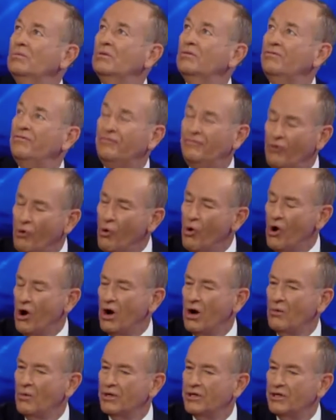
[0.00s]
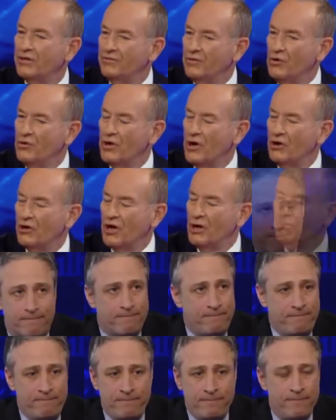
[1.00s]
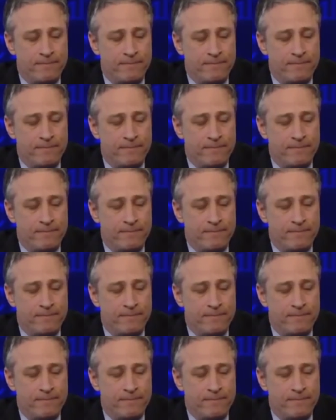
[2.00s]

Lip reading: 4, when Cavuto comes on,